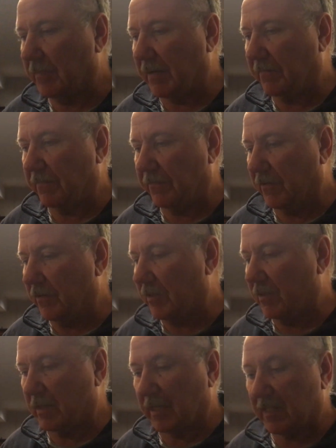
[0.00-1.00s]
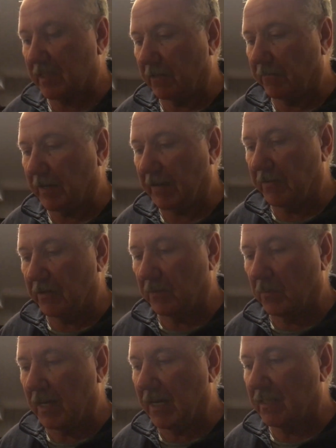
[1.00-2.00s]
my furnace. Like I said,
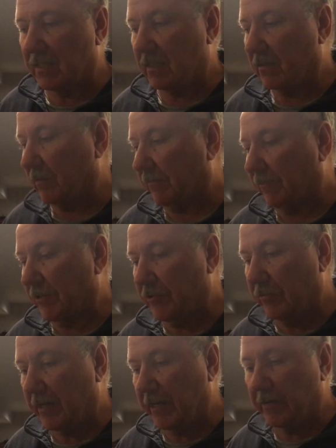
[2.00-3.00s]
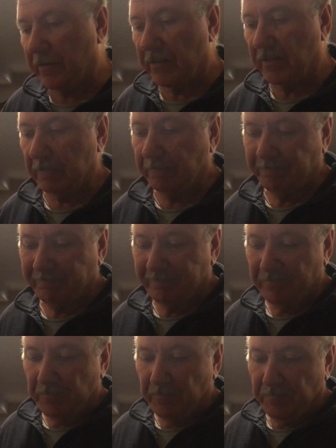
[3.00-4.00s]
500 watts. The refrigerators,
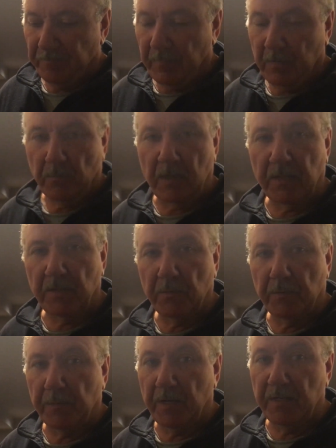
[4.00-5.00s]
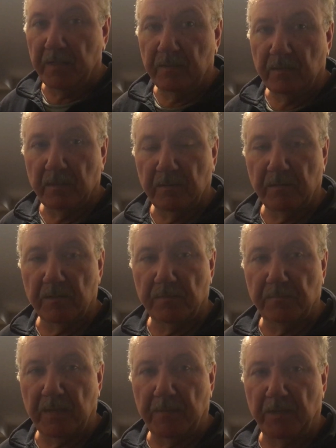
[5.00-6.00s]
while they were running, it was
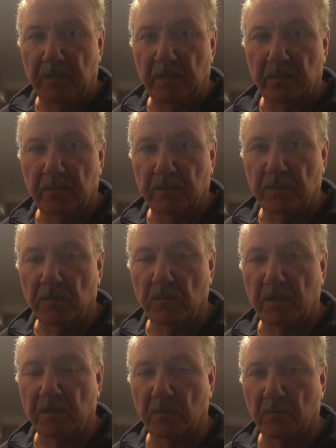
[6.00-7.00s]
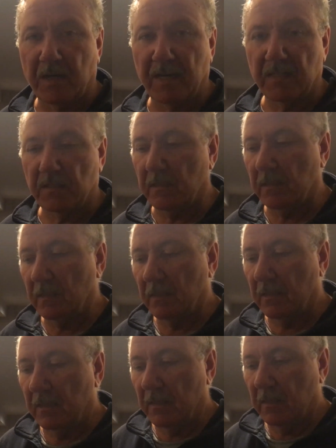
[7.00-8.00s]
maybe 200 watts.
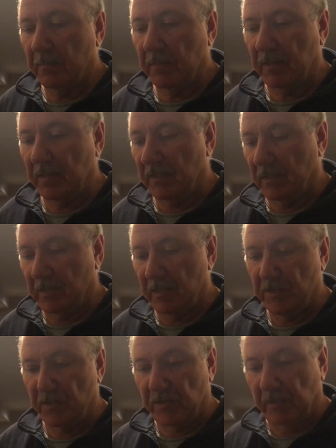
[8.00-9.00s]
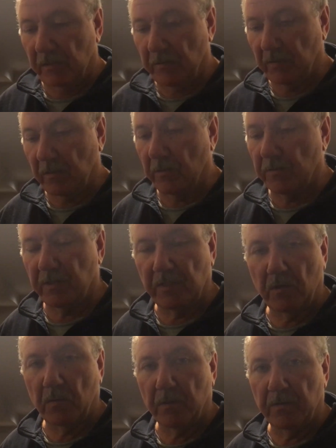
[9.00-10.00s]
But then as soon as you close the
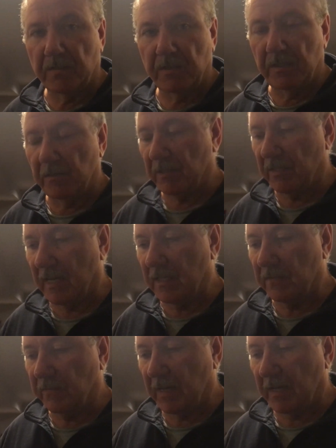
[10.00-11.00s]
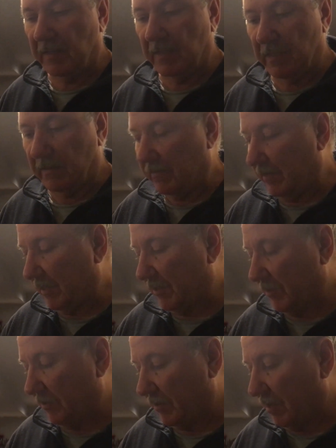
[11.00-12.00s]
doors and they were satisfied, then everything
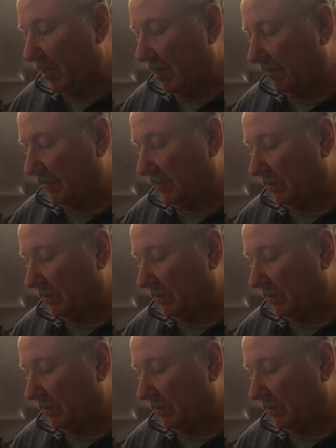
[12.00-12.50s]
turned off.